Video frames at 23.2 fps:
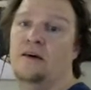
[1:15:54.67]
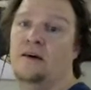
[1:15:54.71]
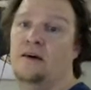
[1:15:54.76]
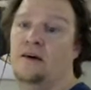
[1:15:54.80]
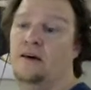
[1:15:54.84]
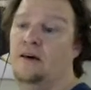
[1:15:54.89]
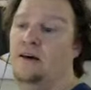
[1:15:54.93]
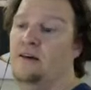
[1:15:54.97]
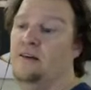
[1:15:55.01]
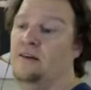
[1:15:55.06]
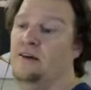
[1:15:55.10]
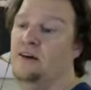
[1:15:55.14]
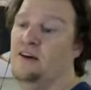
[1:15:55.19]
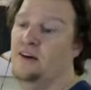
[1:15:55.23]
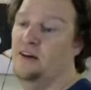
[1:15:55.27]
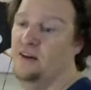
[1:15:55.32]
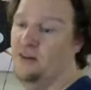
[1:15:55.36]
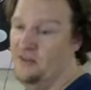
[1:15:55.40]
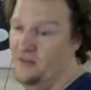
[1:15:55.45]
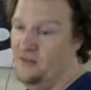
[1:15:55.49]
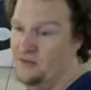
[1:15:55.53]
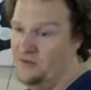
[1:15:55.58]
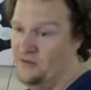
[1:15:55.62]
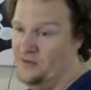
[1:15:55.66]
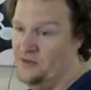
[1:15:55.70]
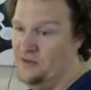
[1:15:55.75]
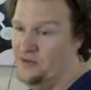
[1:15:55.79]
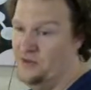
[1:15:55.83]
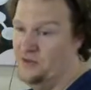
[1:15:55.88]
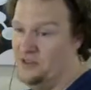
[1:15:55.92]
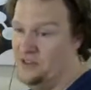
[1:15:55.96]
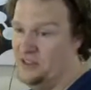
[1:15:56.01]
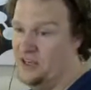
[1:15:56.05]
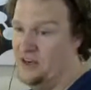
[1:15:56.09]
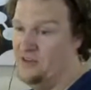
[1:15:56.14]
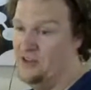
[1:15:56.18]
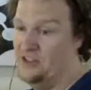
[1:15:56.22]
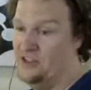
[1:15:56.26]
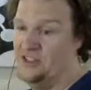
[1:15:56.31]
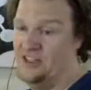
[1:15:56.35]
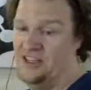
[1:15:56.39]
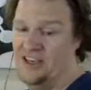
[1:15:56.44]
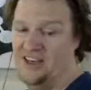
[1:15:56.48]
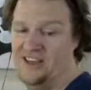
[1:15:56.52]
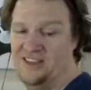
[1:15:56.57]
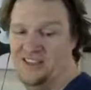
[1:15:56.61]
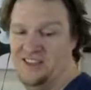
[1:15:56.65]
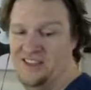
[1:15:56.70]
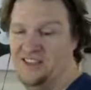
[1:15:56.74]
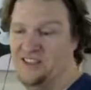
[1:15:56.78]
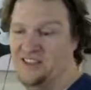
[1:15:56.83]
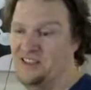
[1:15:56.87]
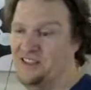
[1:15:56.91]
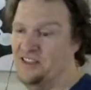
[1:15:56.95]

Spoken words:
And Seven says this